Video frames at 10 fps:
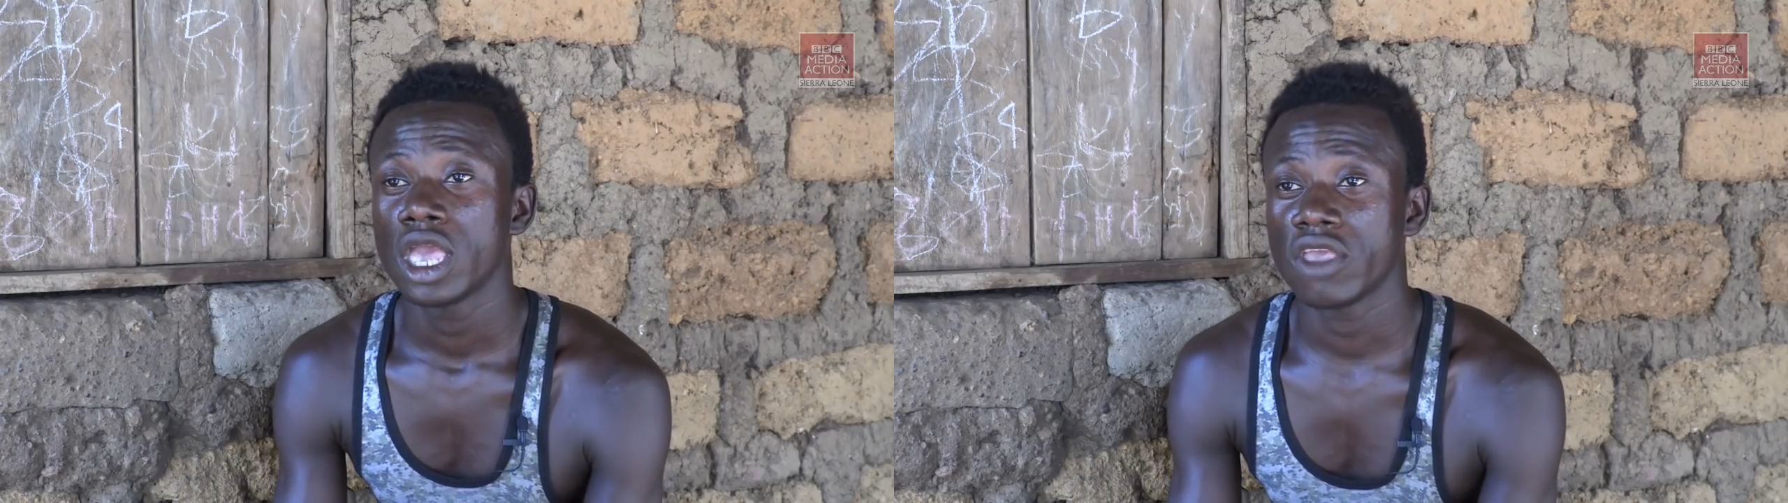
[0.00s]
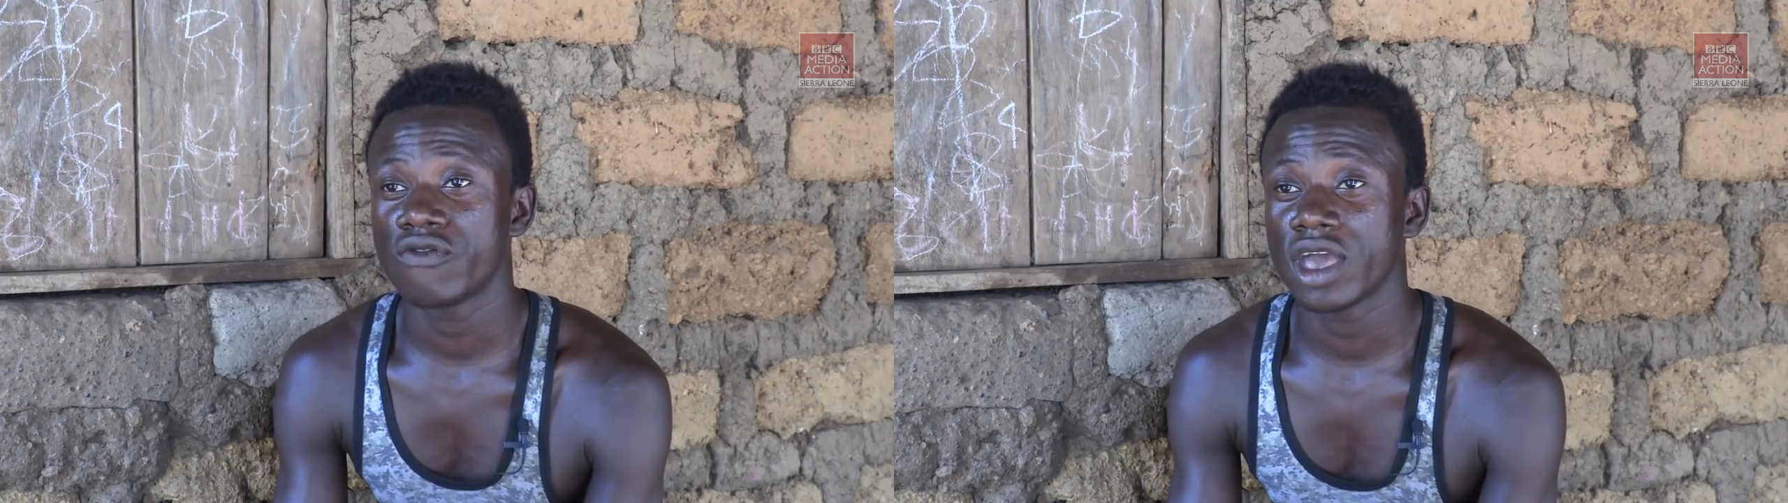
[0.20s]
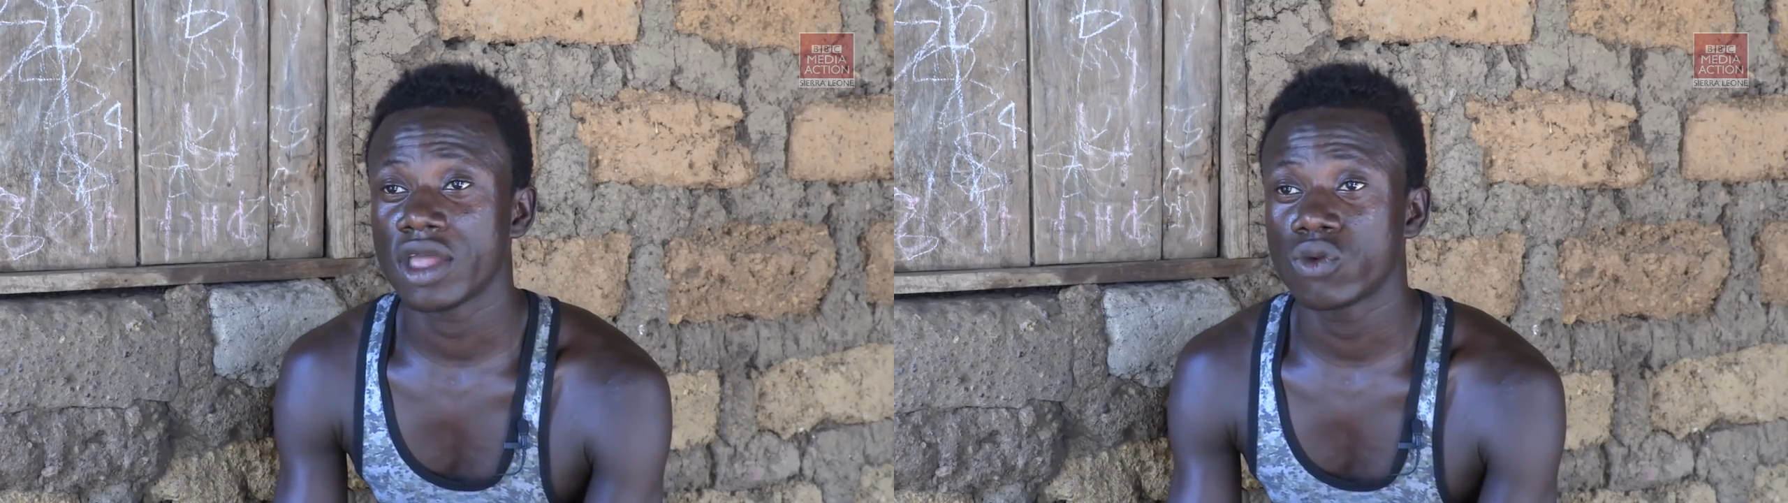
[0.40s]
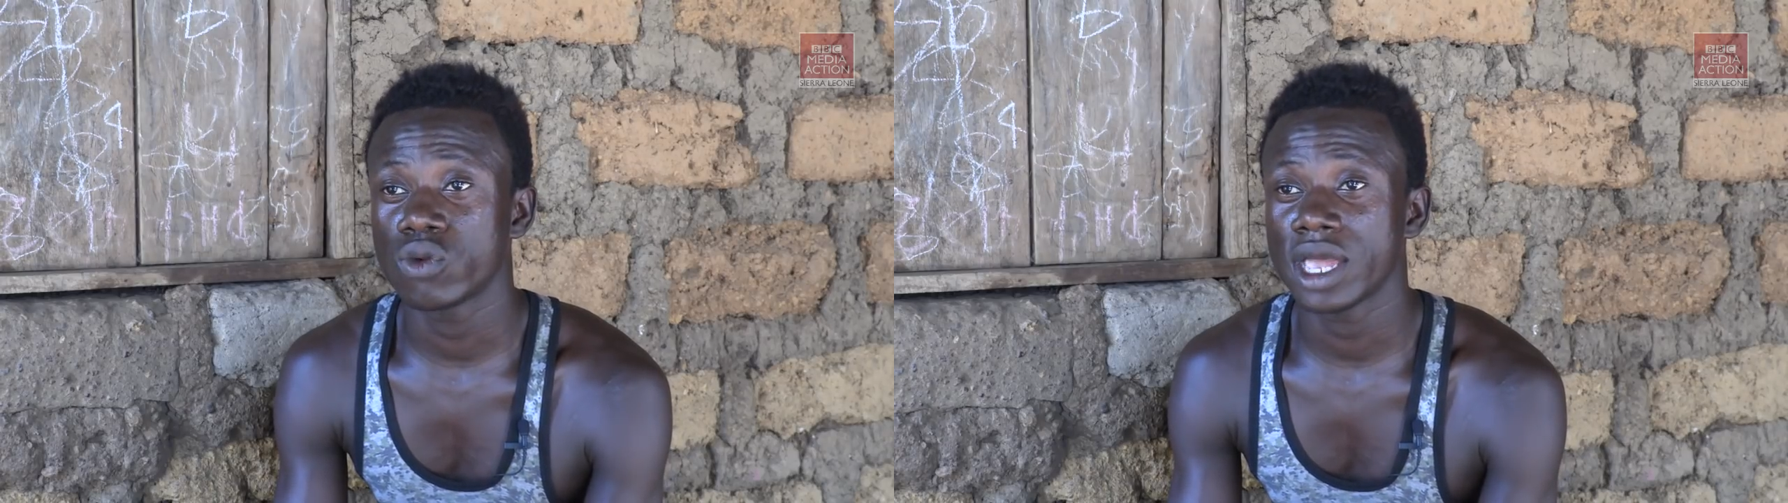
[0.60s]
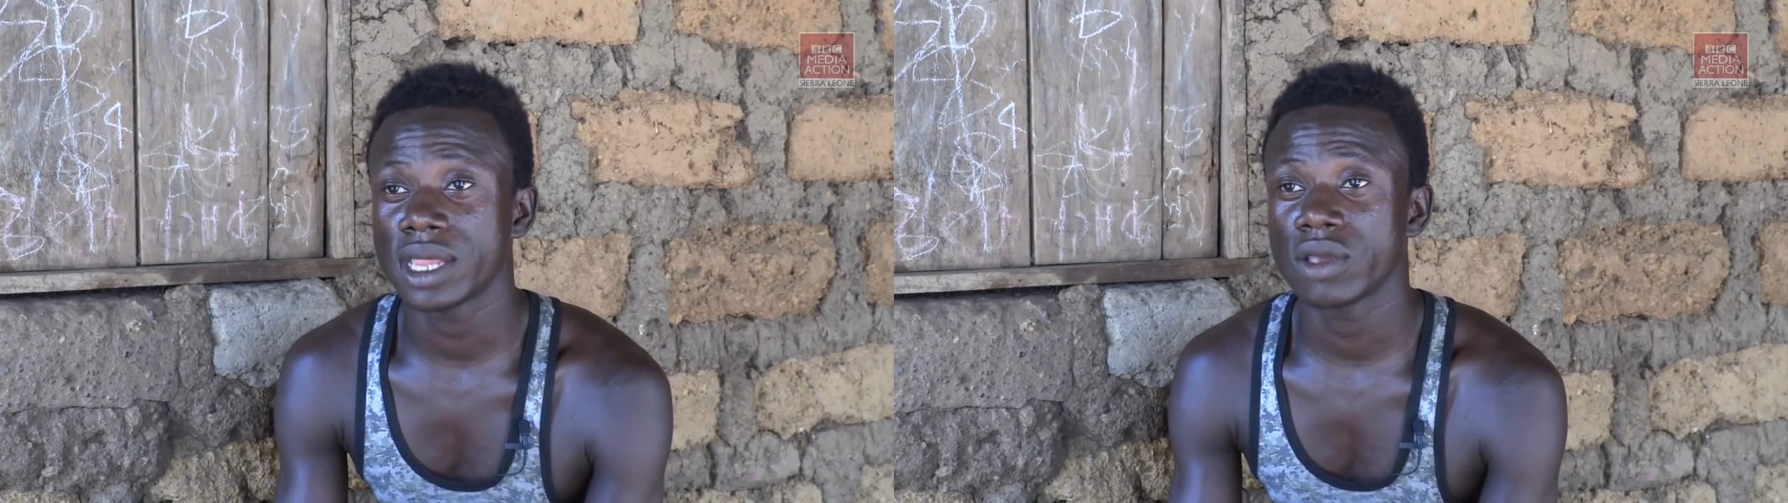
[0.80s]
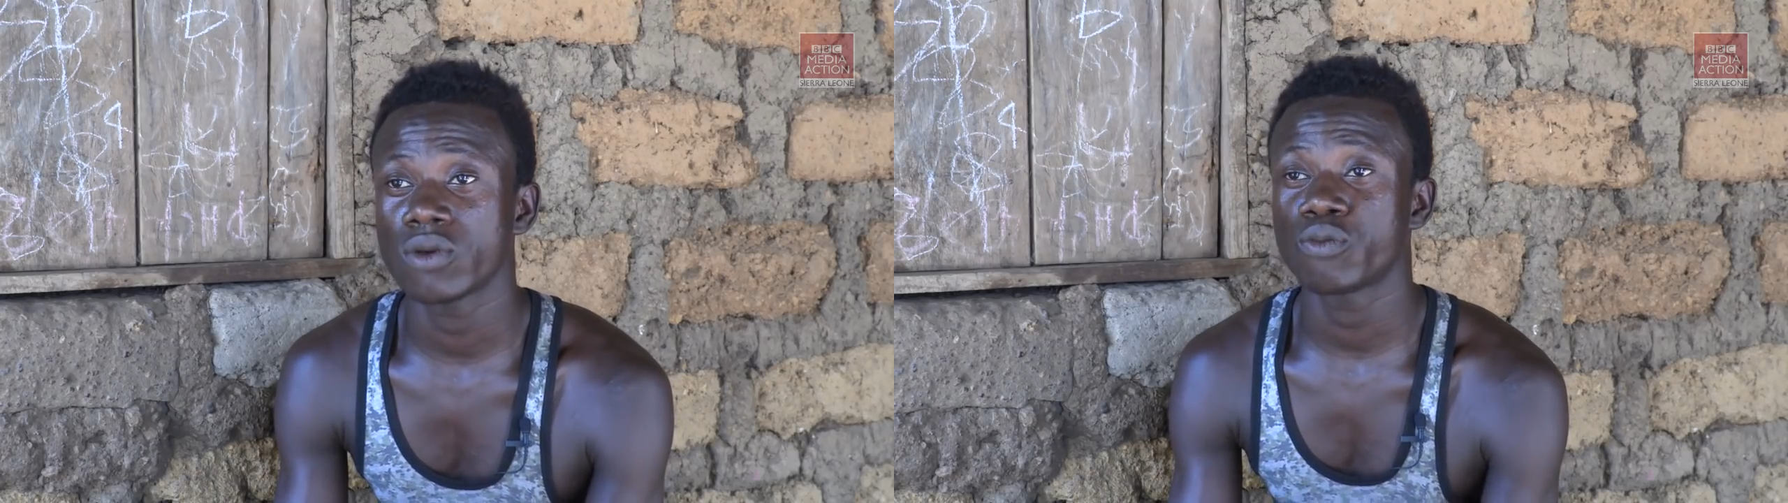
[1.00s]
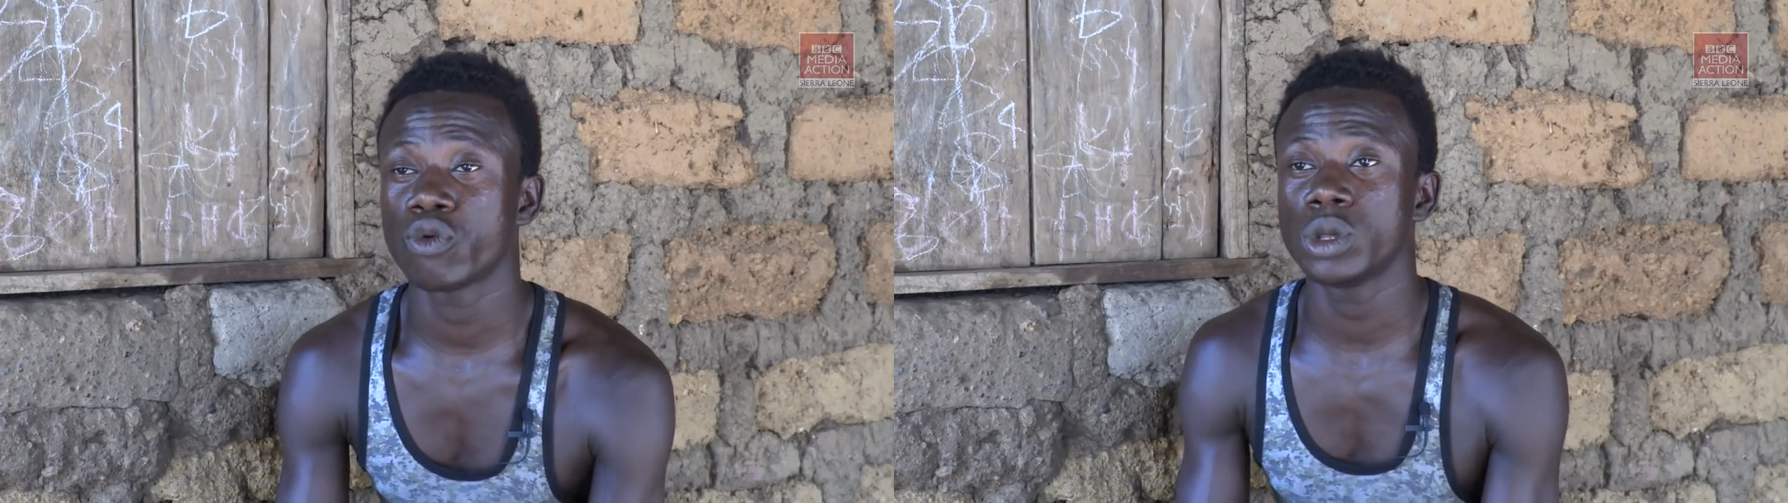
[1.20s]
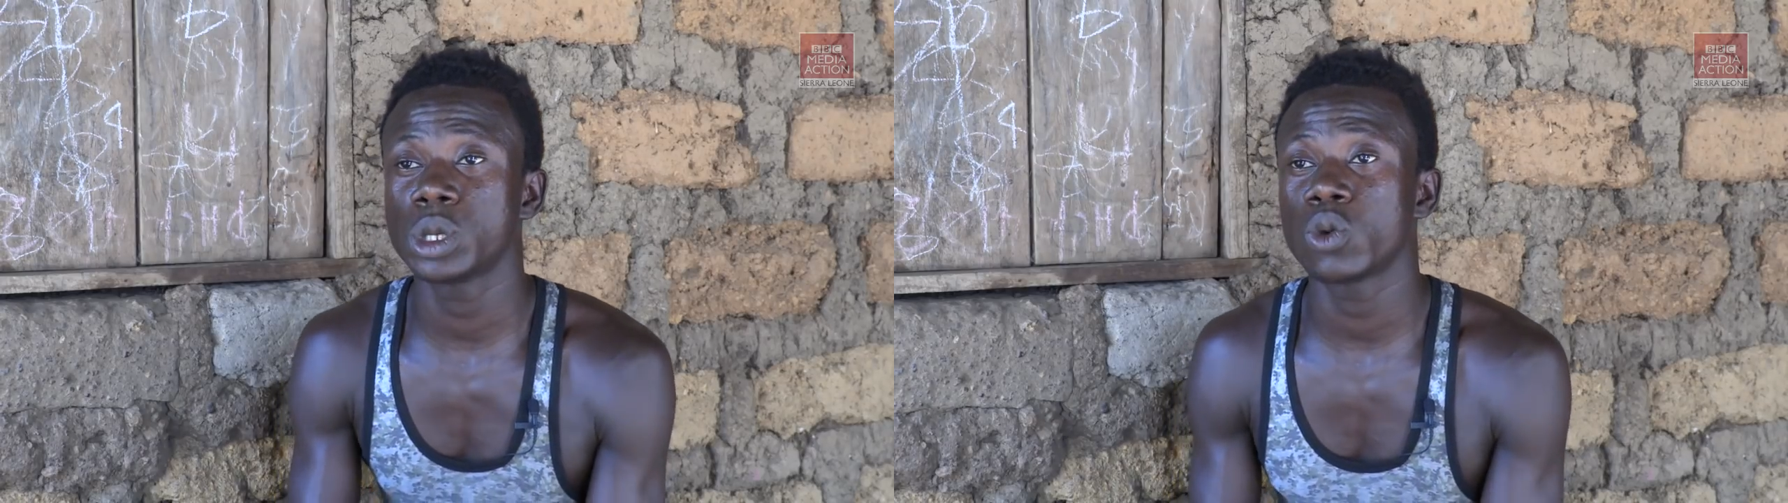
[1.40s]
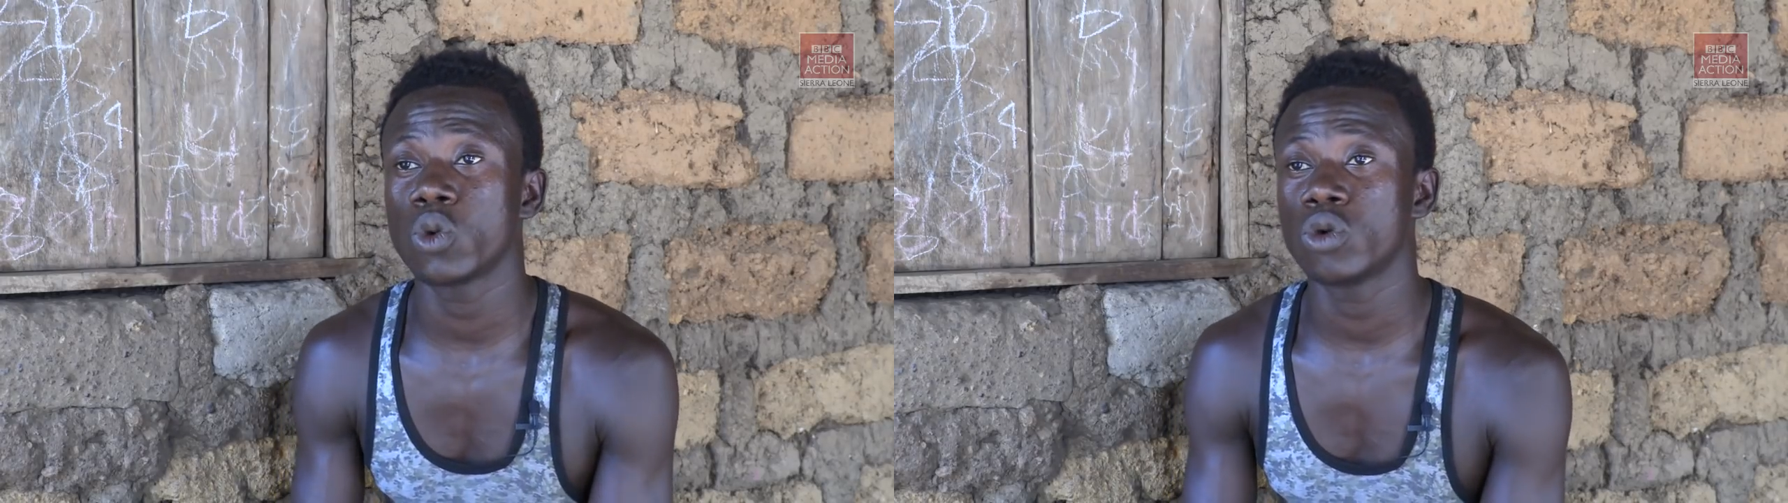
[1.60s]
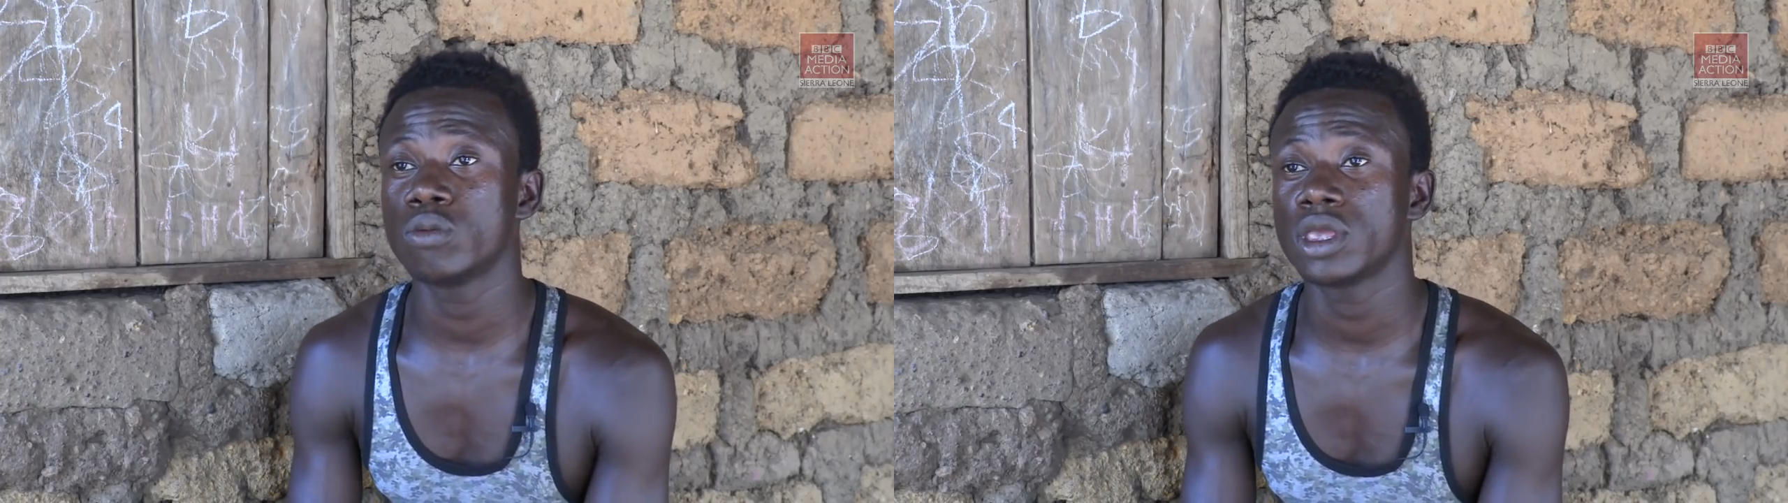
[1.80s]
if I do that, then police go
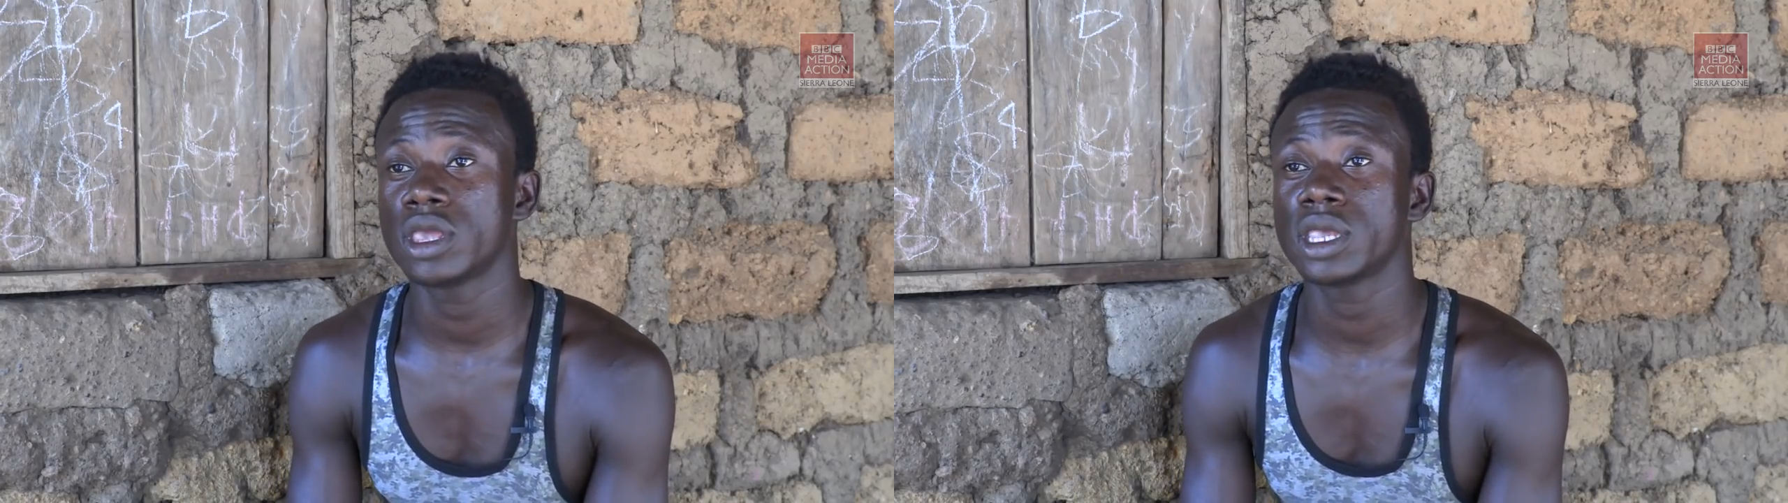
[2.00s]
hold me.